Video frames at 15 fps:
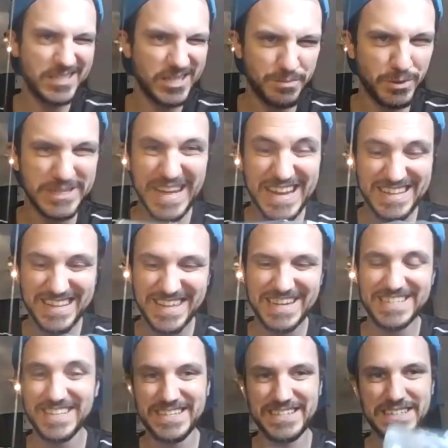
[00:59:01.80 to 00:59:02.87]
let's just pretend that
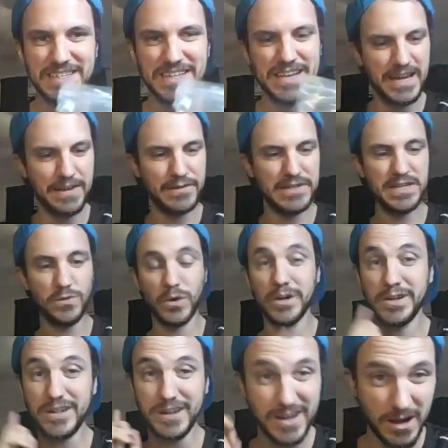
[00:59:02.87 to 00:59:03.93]
it didn't. If it didn't
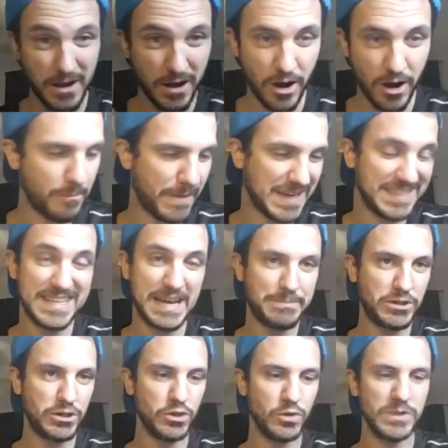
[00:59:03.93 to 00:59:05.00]
work, my
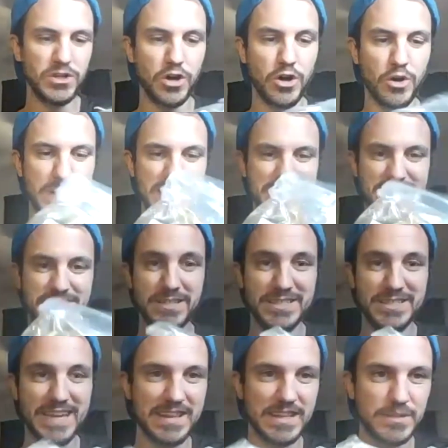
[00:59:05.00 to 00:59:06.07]
step 2 is always to
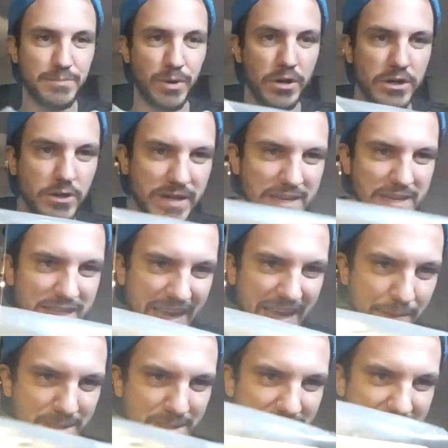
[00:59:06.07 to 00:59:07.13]
scan this barcode in the
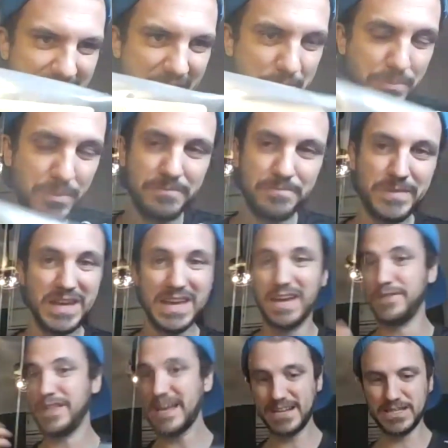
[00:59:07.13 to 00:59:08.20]
Amazon app.
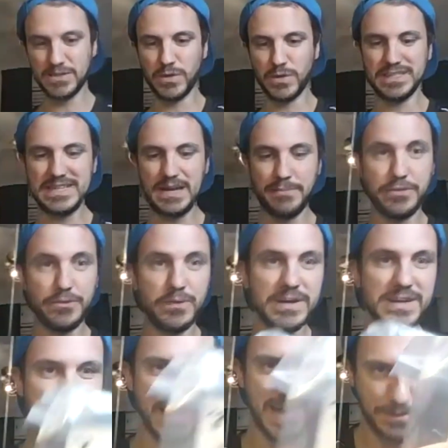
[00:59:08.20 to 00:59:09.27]
If that doesn't work, step
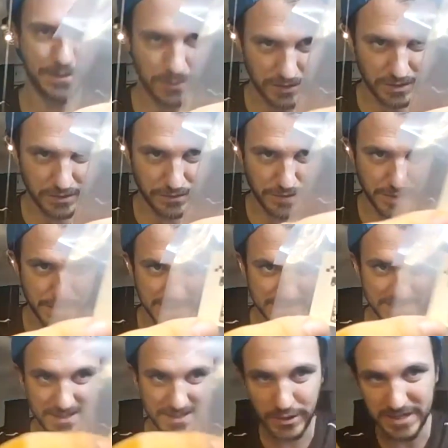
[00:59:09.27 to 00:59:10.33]
3, I will look for
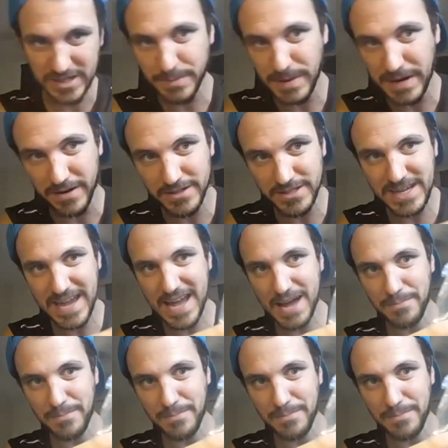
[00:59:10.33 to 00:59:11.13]
this transparency